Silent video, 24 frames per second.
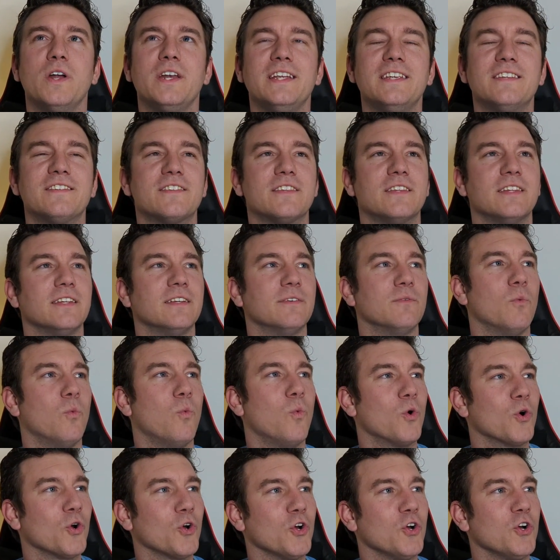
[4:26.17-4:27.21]
is the
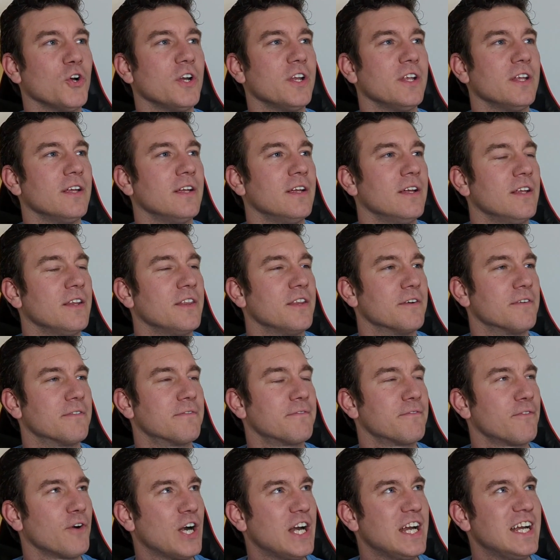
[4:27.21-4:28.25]
word? The
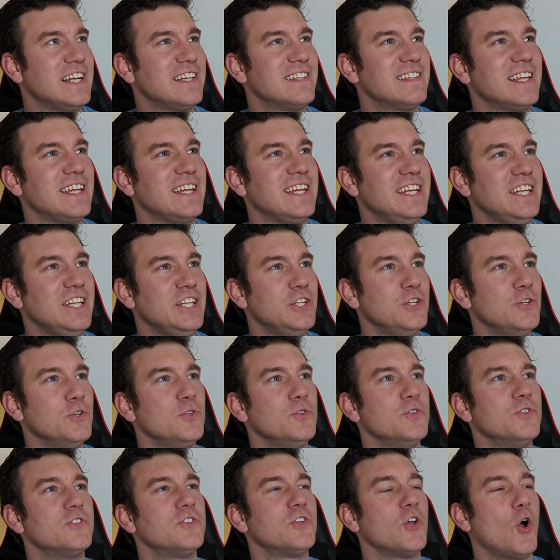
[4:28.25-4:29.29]
phrase that he
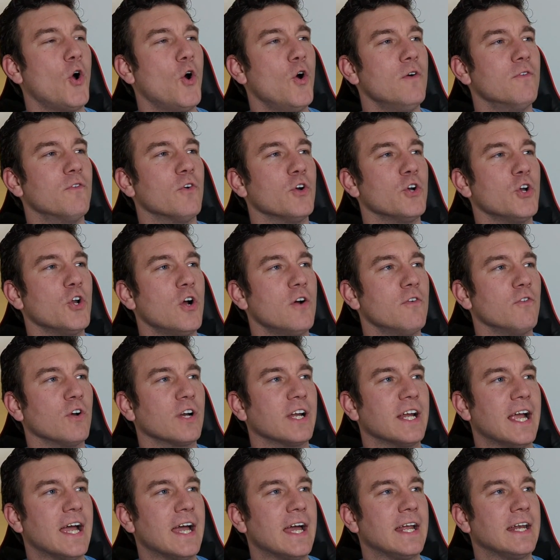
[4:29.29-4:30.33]
used over and over
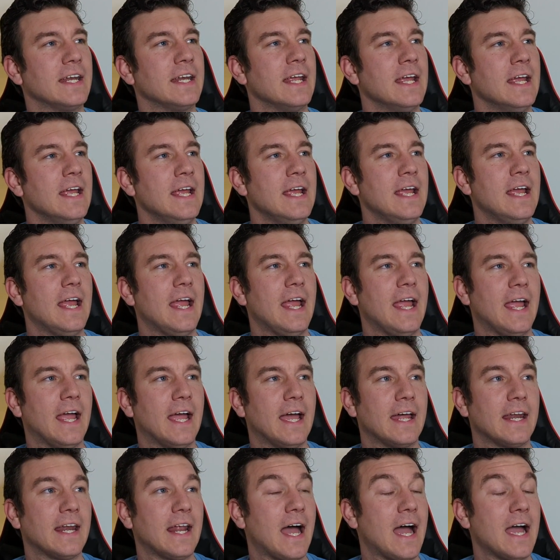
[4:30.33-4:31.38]
again,
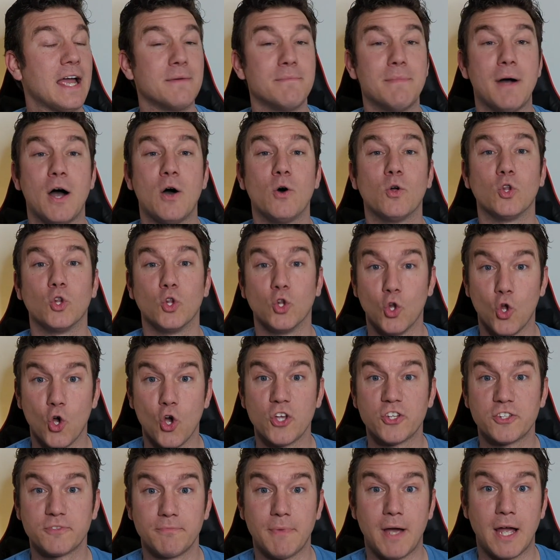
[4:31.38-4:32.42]
and I about
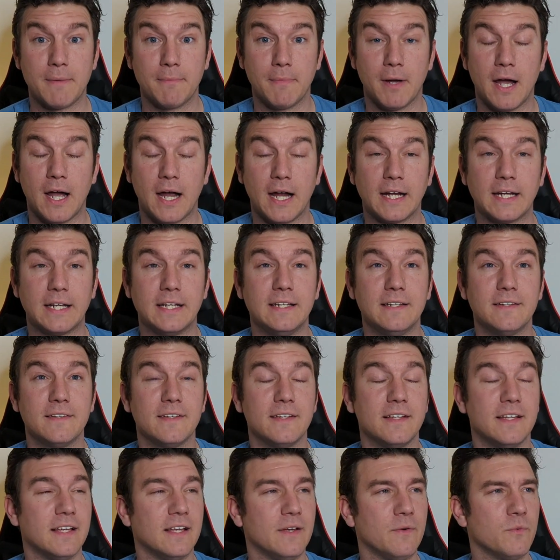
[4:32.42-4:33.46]
lost my mind.
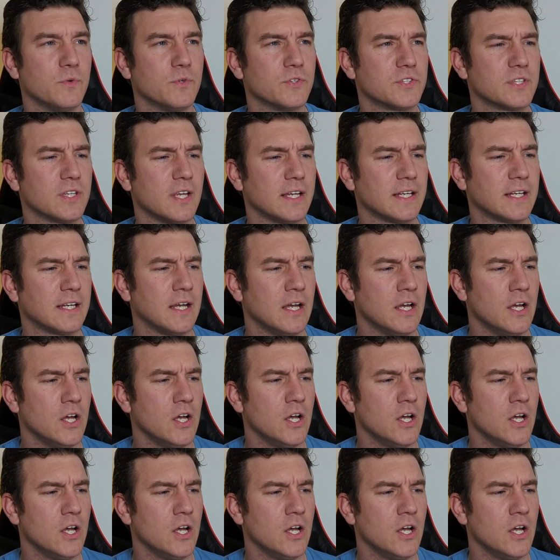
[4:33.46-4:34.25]
It was like,